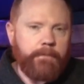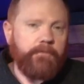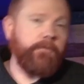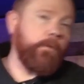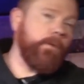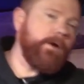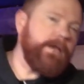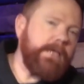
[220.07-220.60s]

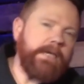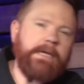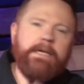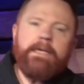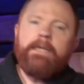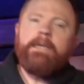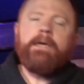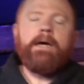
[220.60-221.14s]
Before
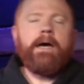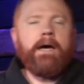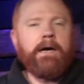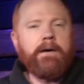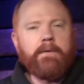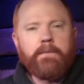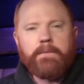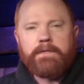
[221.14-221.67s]
he
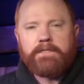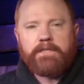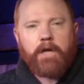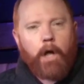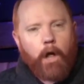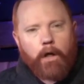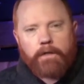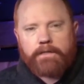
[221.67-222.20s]
was
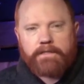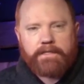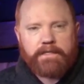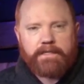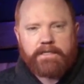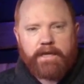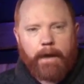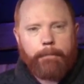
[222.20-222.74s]
called as a
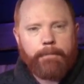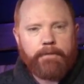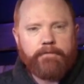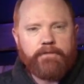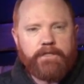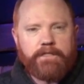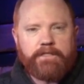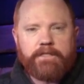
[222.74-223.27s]
disciple
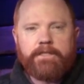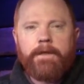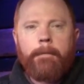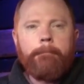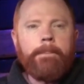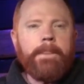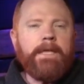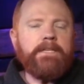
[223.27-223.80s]
of Jesus,
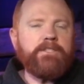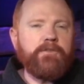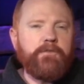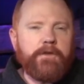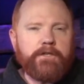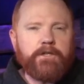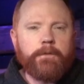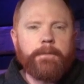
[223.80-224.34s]
he's a
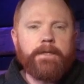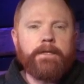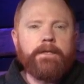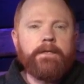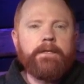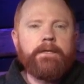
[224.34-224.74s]
fisherman.